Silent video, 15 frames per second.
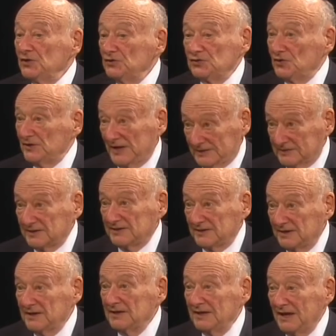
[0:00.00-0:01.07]
you're not going
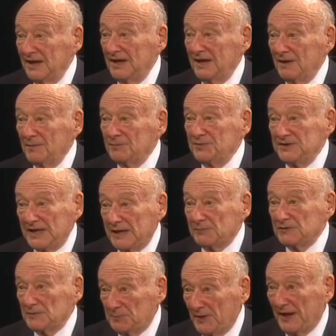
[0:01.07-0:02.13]
to be
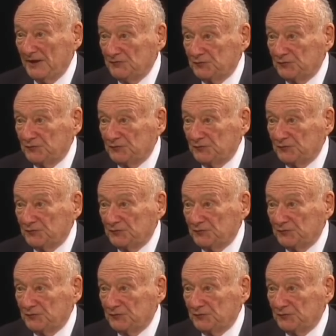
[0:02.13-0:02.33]
able to pay